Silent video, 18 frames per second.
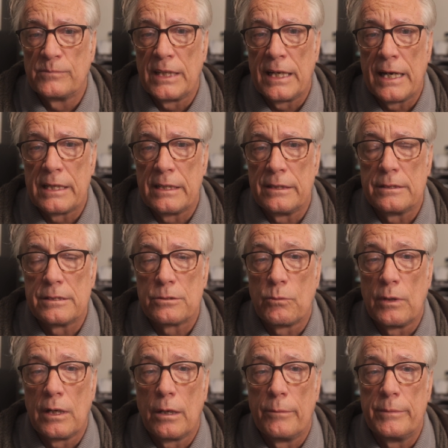added as
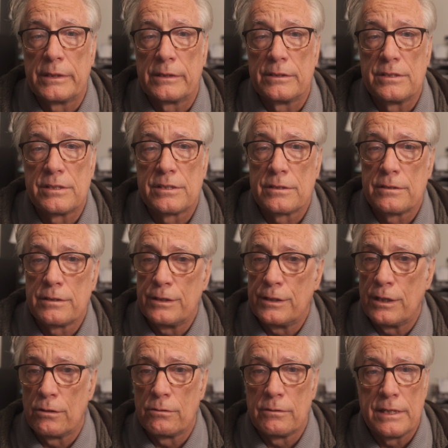well, because
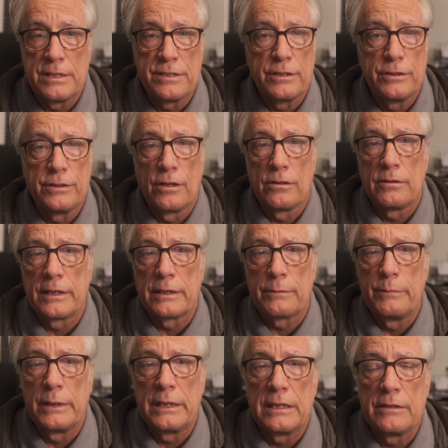as you know,
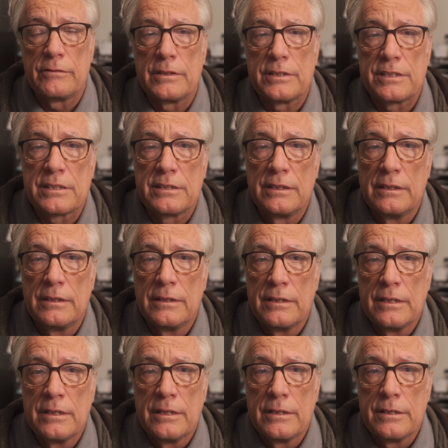like many of us,
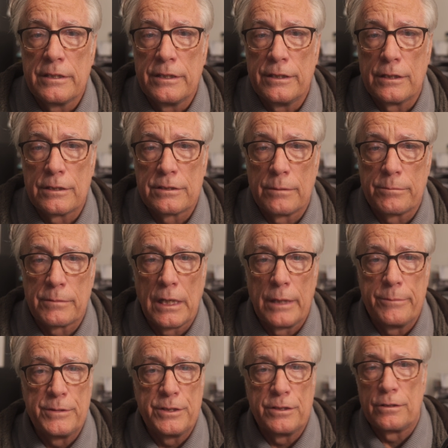
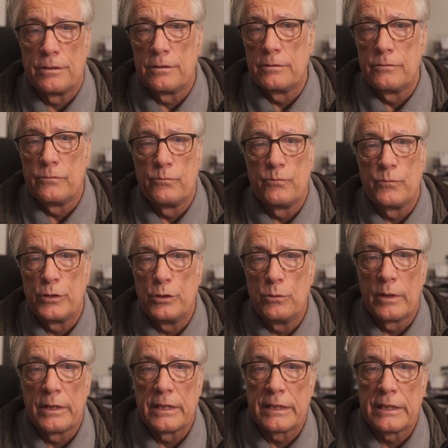sometimes
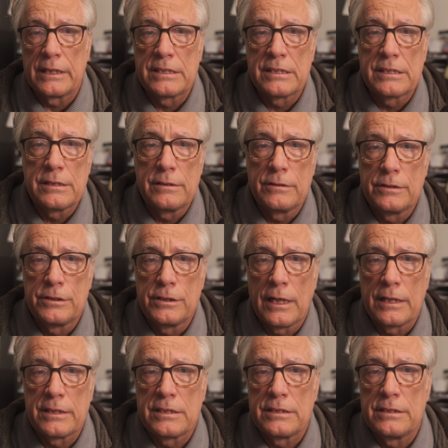you want to get
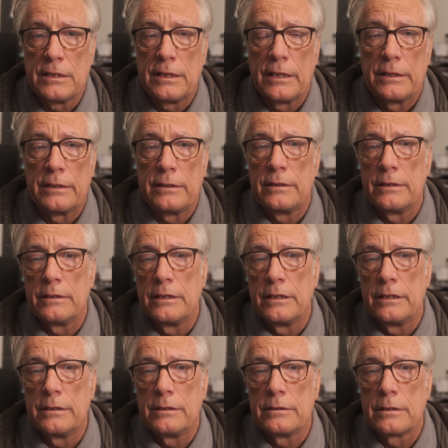shots done,
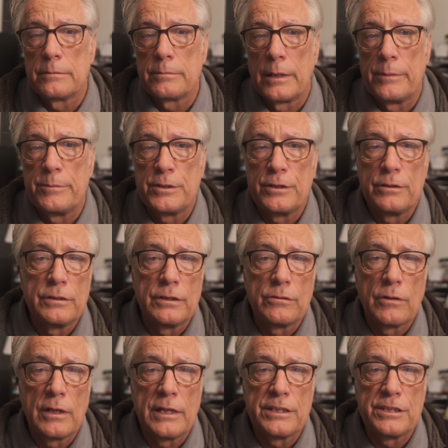and sometimes you're in a
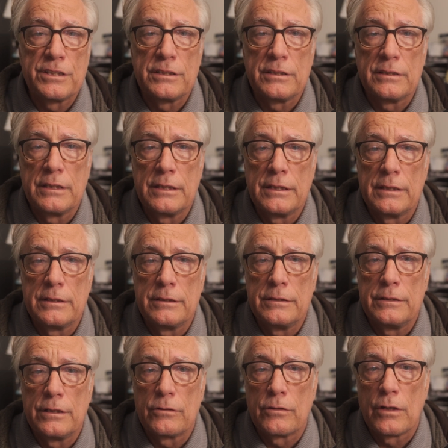rush and
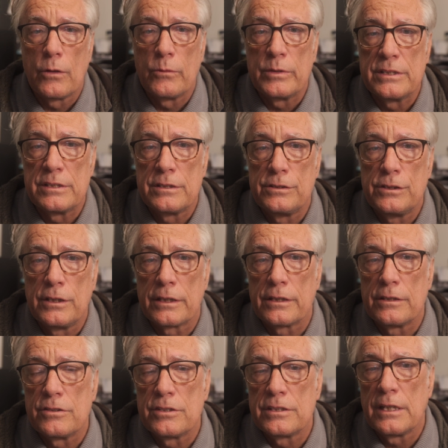you don't always
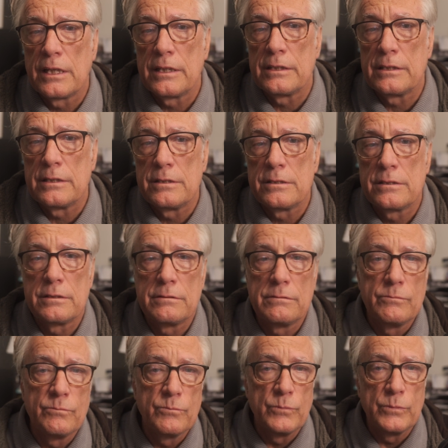check your settings.
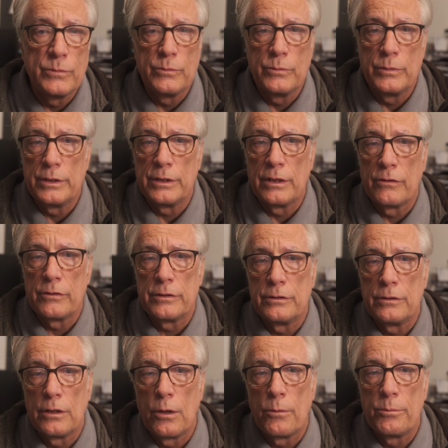
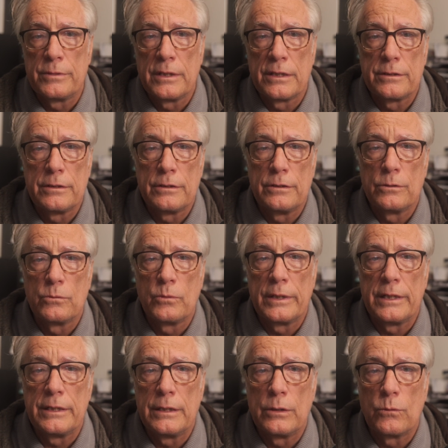You hope that they're the
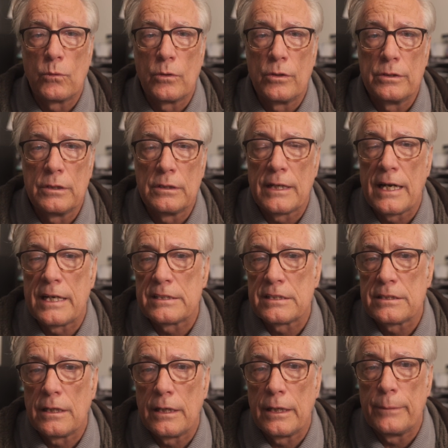way they were the
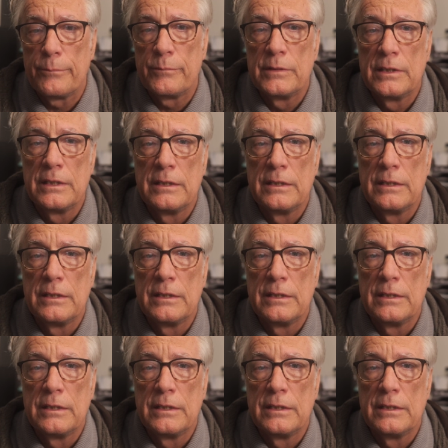last time,